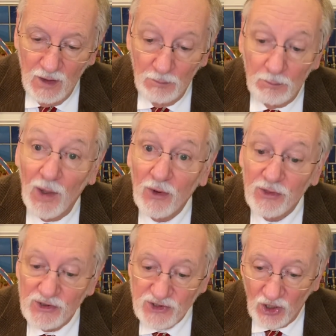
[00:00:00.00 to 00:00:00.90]

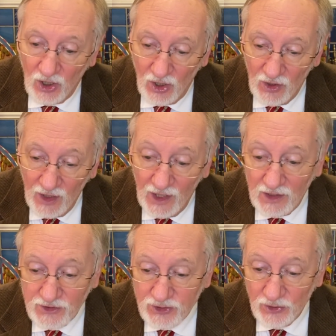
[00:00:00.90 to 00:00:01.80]
Balthazar
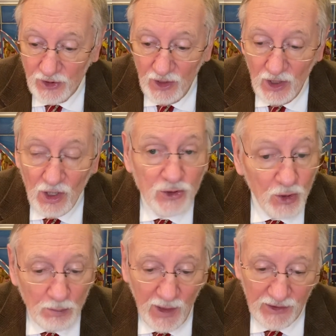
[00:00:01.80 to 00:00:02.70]
answered, to
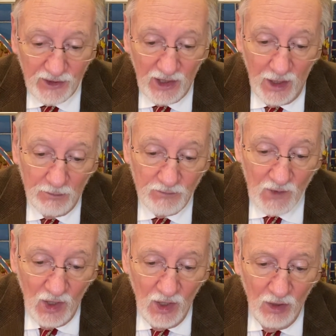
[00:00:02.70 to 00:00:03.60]
Bethlehem,
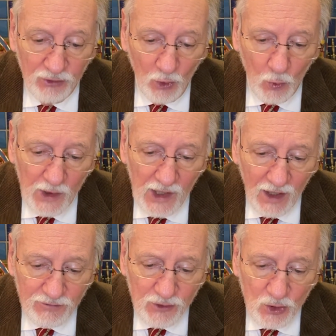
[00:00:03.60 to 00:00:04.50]
for we
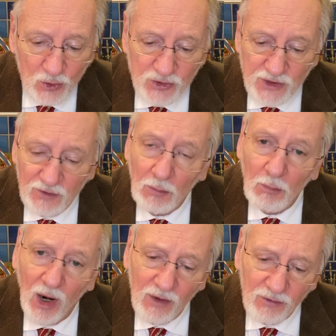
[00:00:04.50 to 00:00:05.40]
have news of a
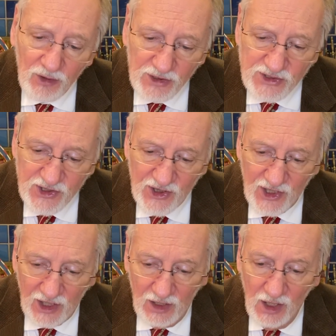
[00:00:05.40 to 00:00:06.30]
marvelous
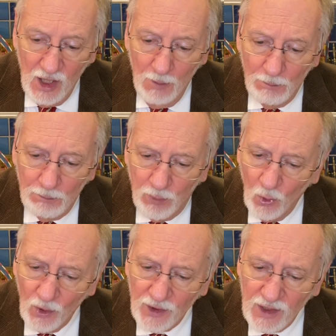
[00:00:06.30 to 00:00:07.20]
thing.
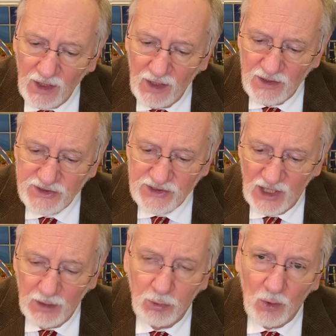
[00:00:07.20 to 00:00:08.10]
Born in a
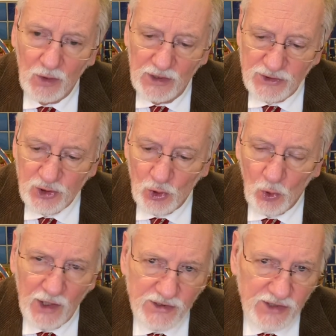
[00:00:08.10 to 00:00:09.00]
stable is
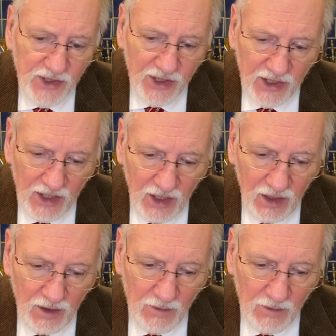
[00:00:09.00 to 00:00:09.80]
Christ the King.